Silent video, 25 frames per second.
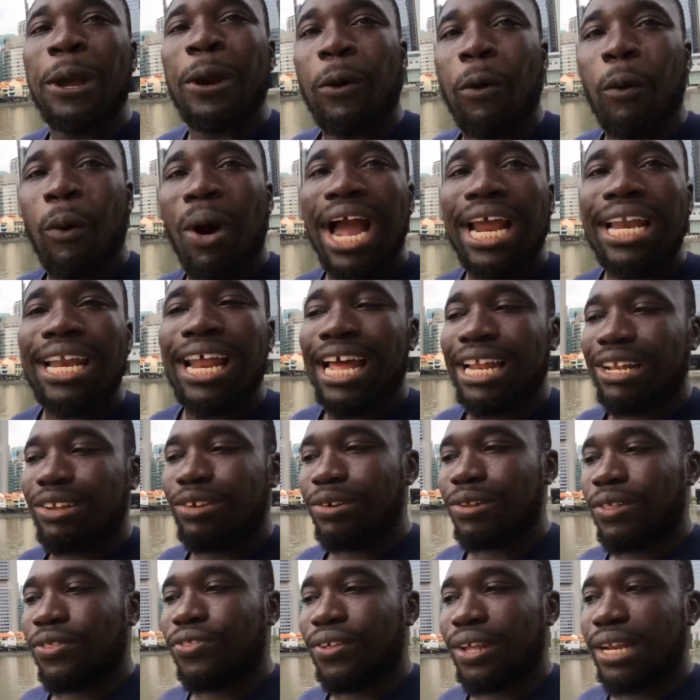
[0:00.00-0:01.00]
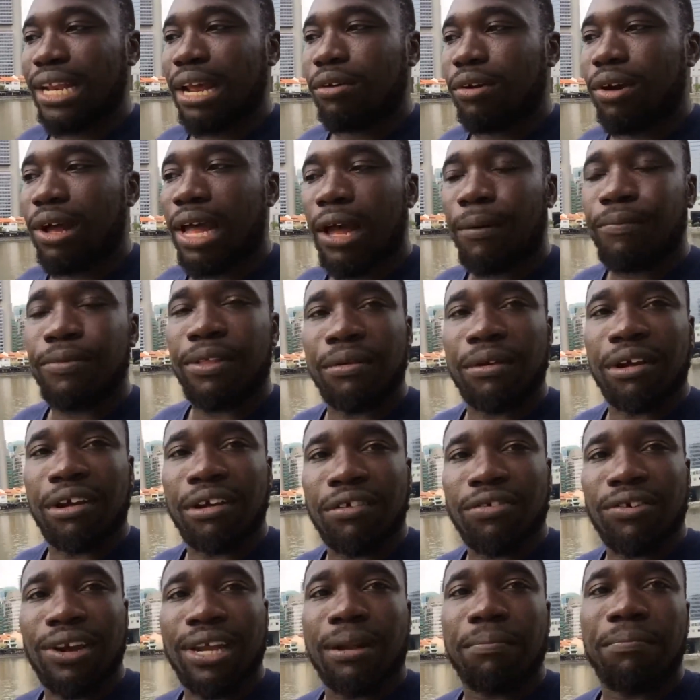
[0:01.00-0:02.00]
Why not do the thing that will help them
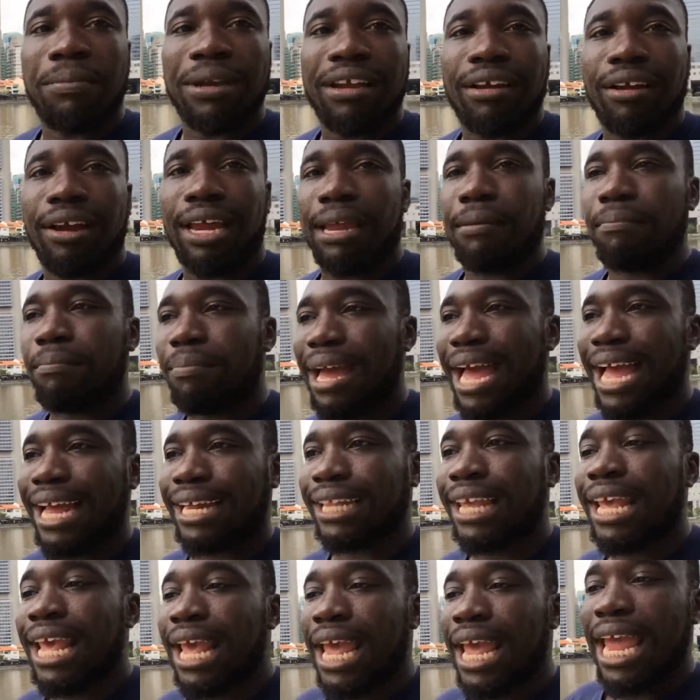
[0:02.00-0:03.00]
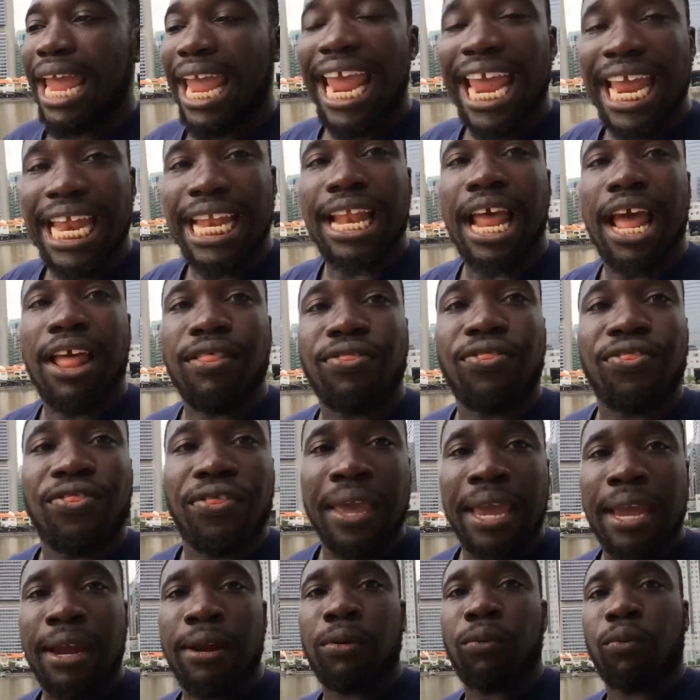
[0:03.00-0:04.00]
create a bigger impact in
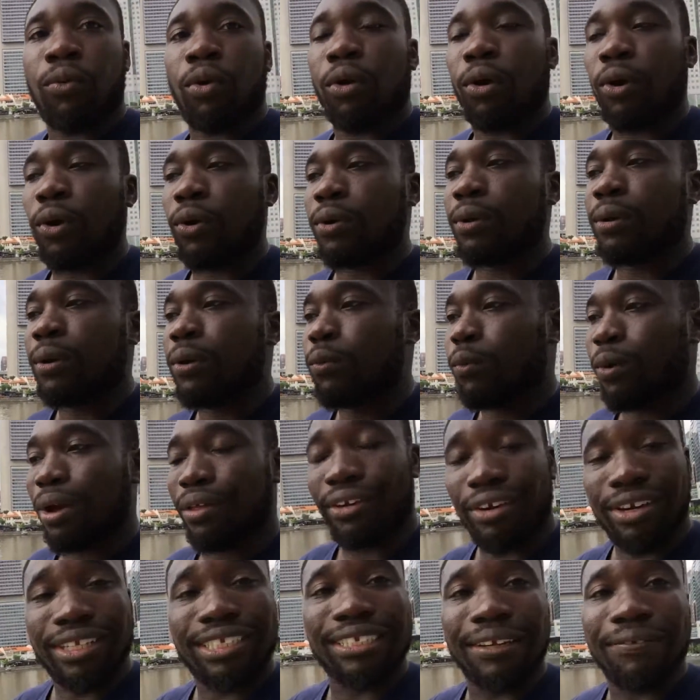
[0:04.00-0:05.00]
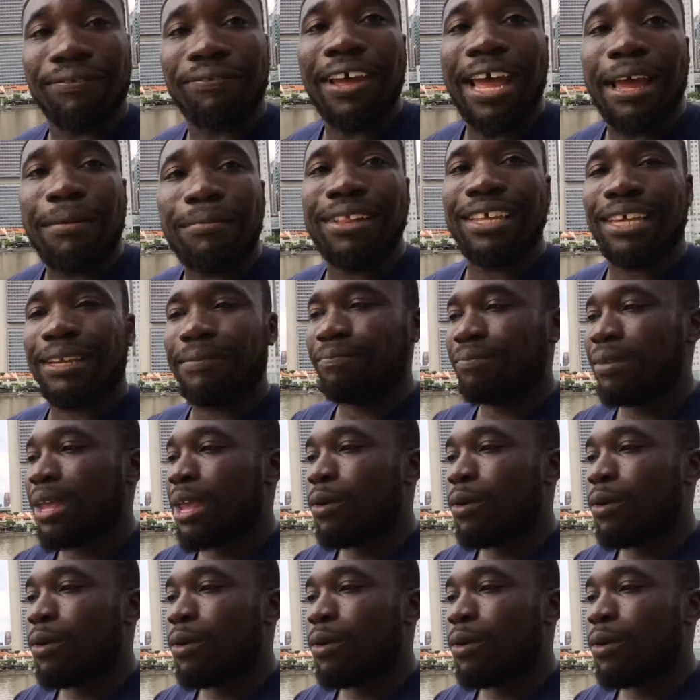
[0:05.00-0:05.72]
their world, whether it's their family,